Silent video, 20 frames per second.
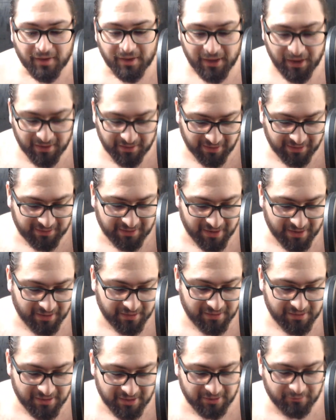And I got a
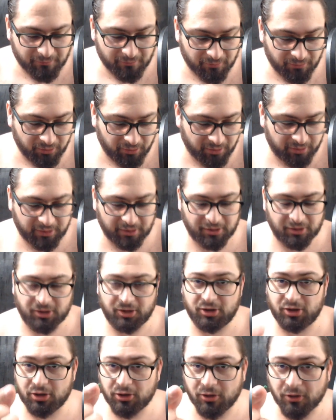neat looking
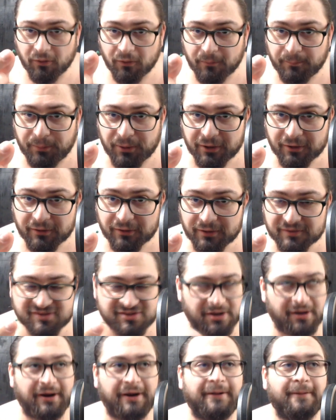cube.
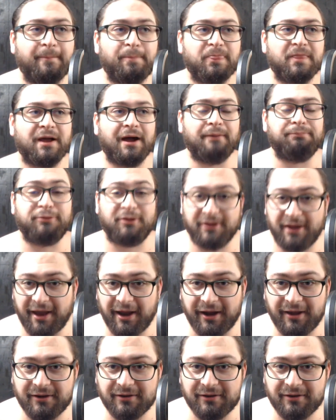Sorry. A planet.